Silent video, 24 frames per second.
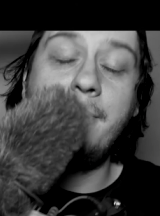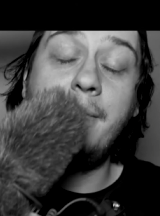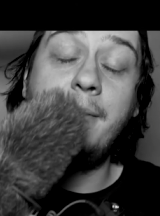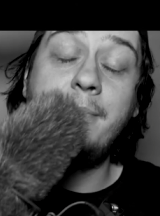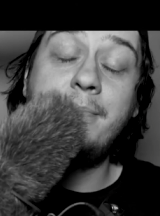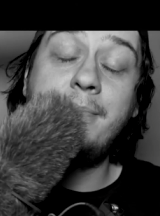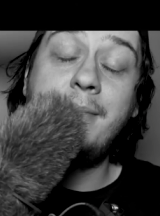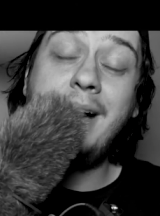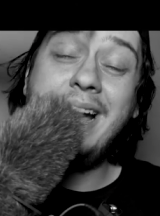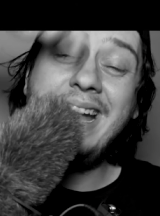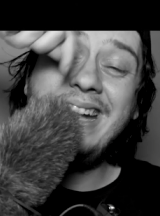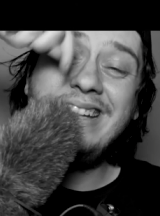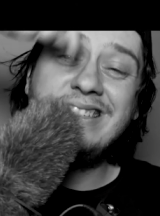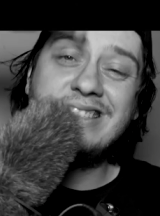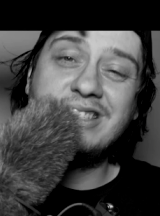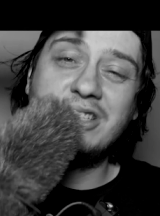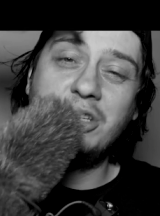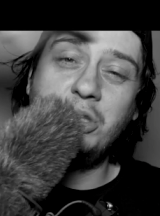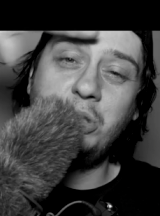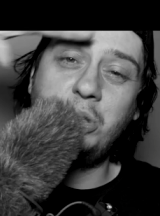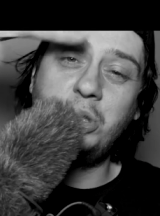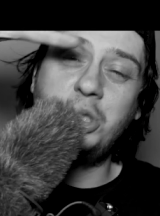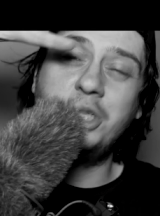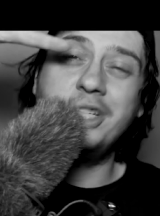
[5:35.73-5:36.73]
But my
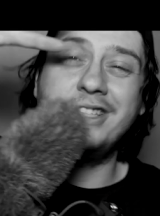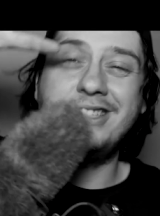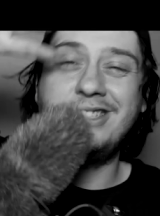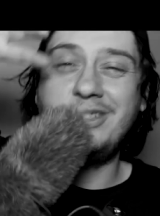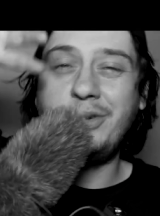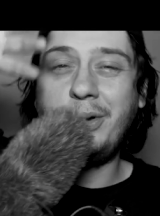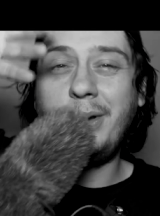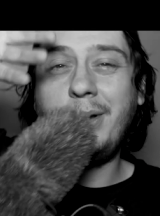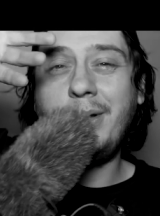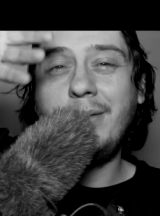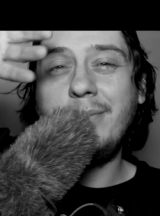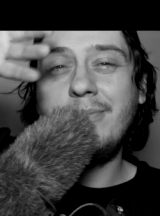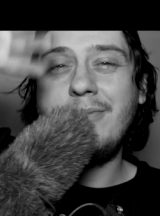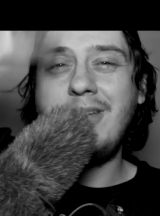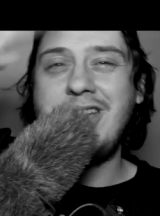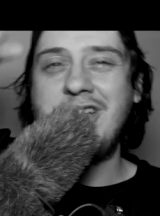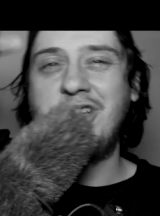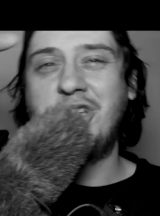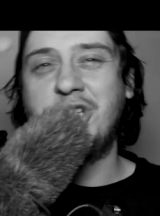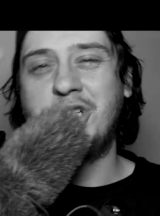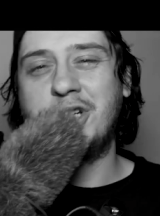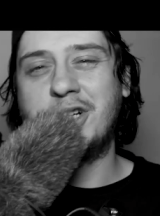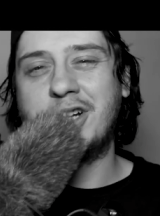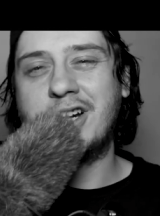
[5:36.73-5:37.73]
solution to
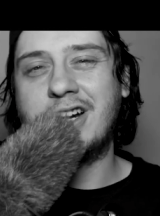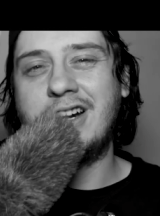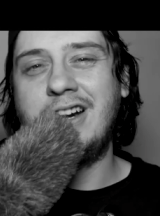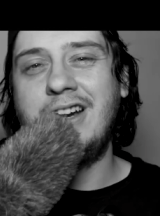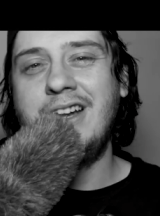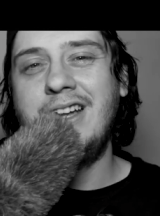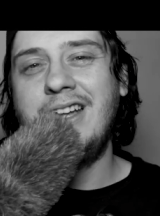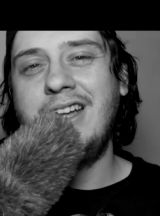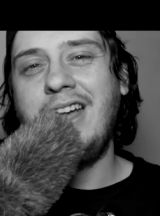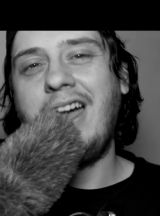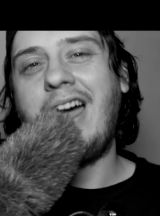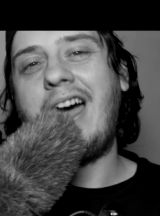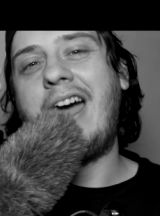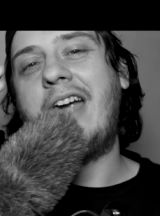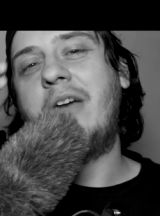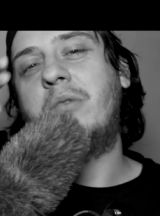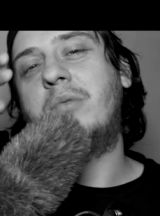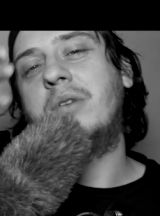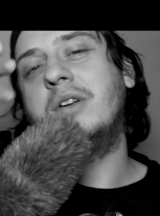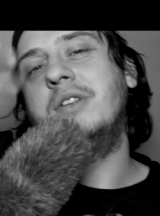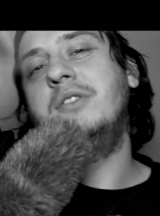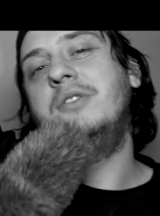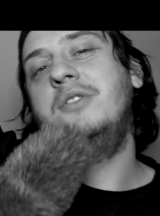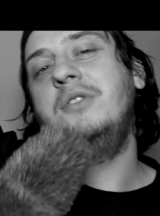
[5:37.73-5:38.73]
make sure I
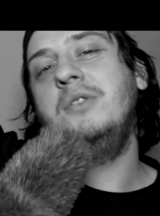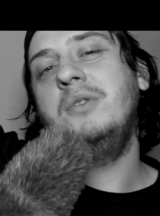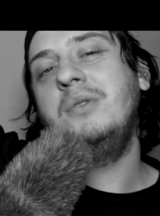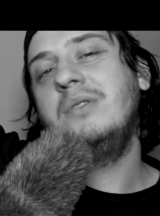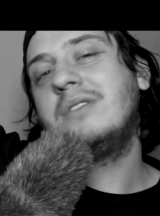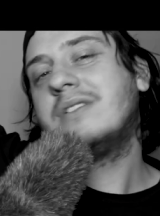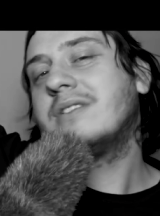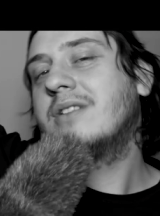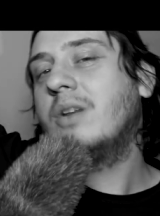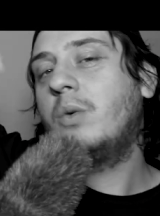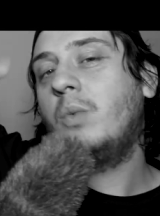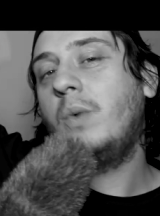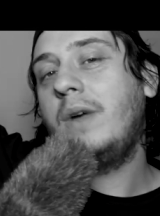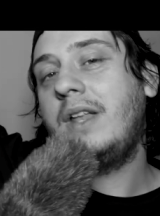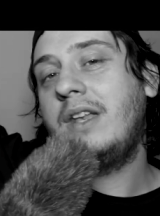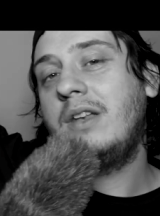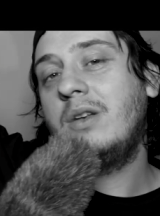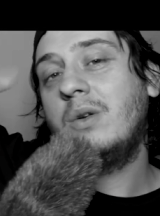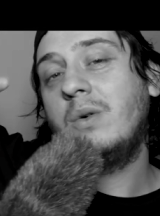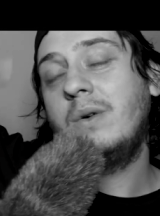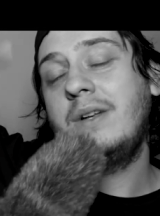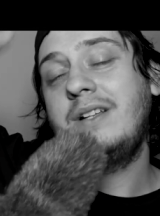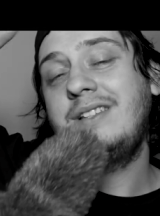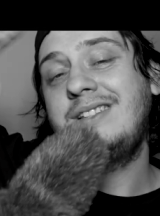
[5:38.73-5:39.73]
reduce the
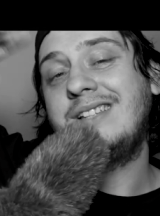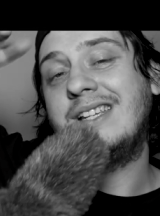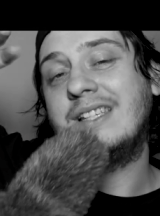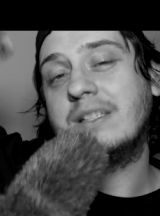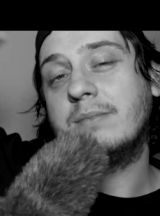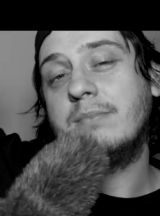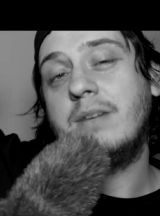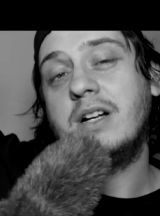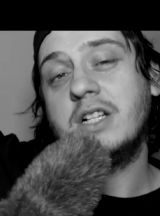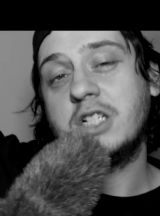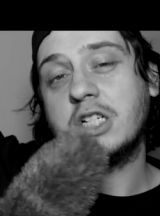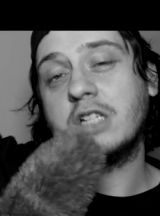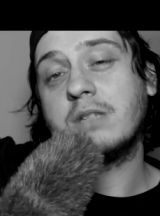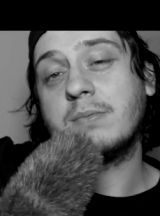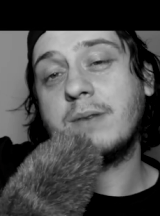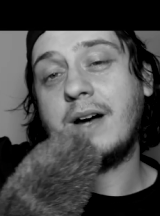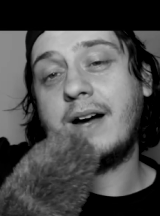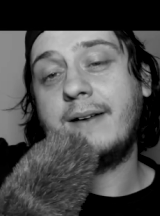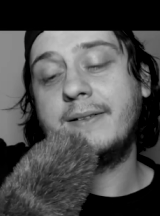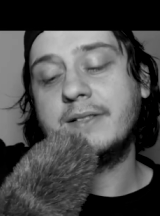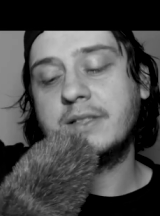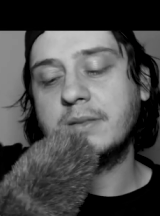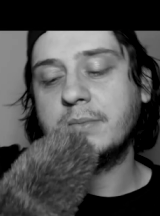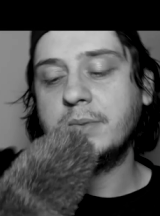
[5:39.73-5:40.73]
wind noise as much as
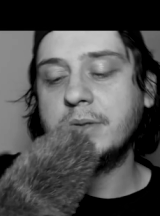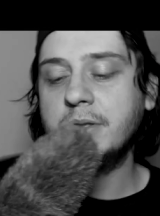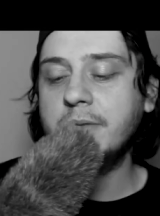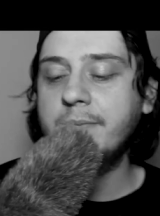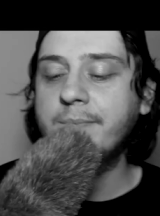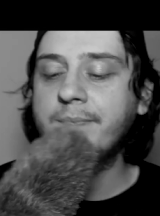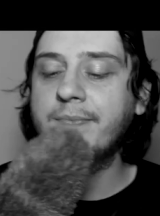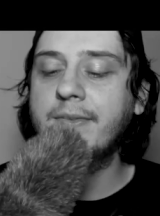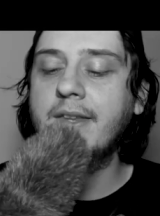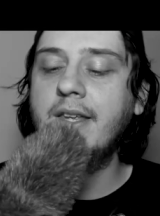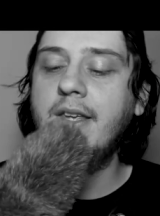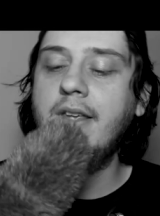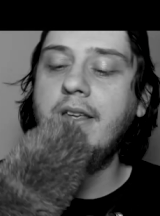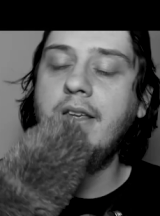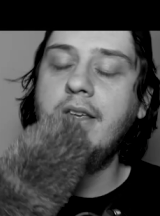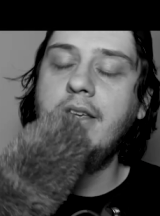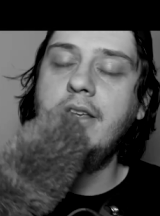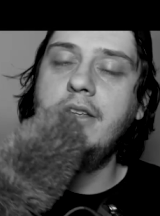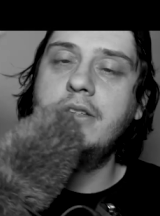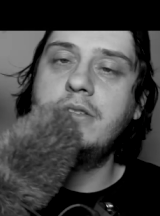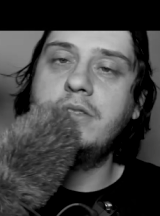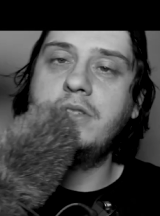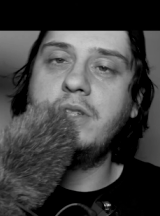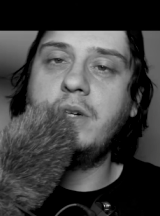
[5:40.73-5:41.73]
possible,
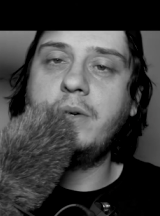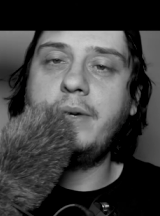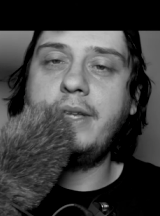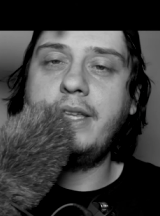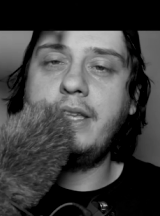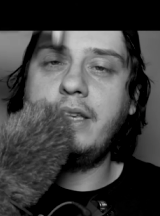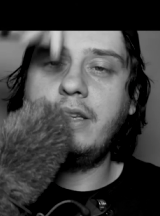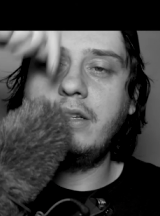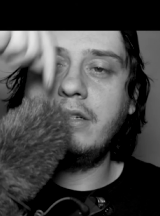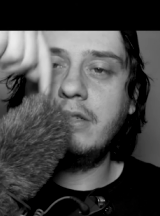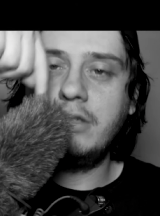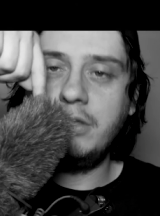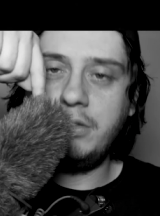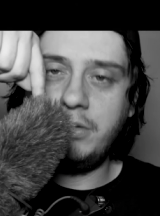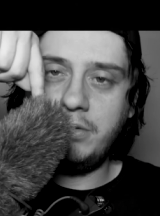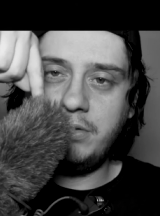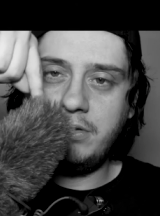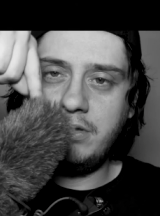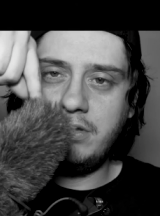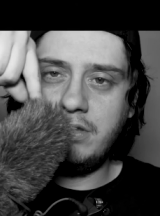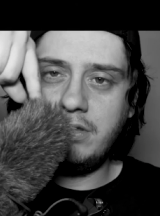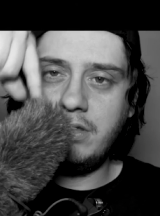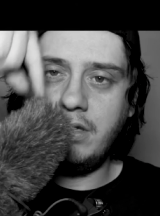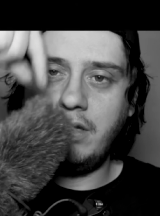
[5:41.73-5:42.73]
so it
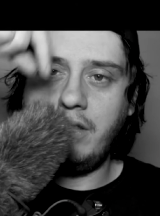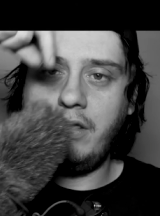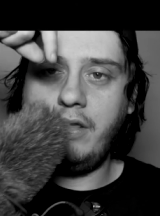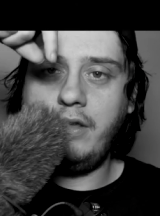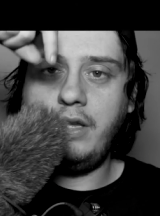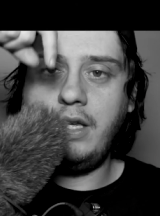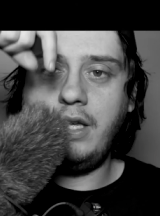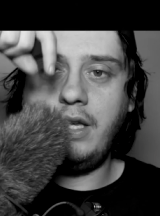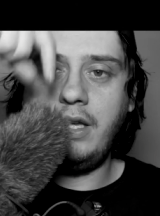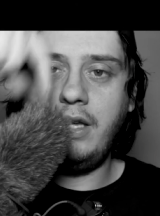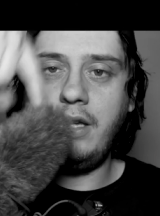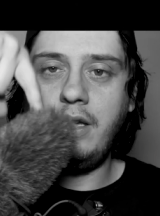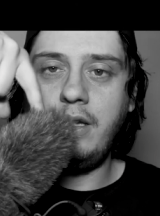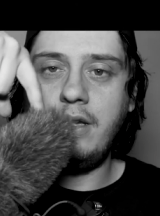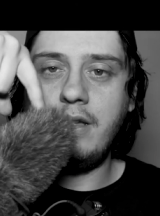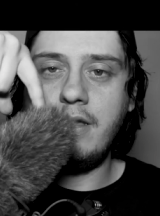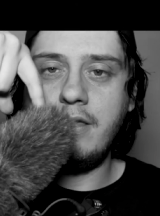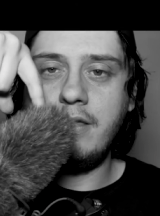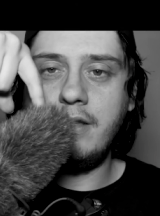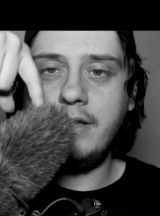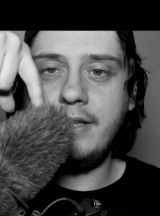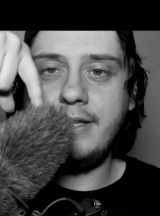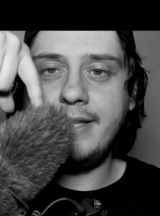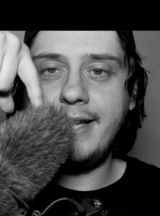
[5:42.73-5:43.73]
includes
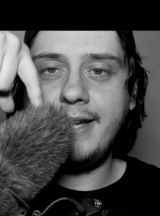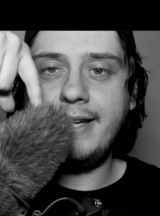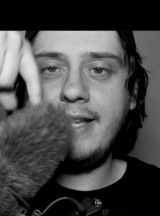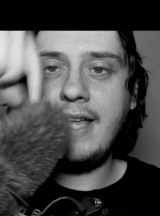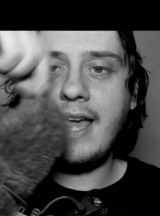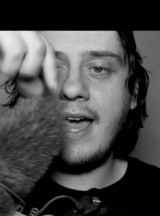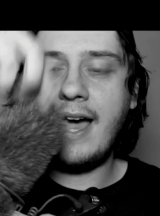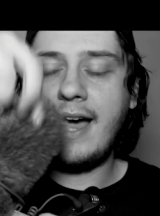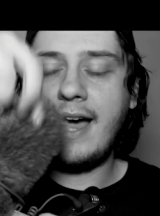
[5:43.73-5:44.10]
the dead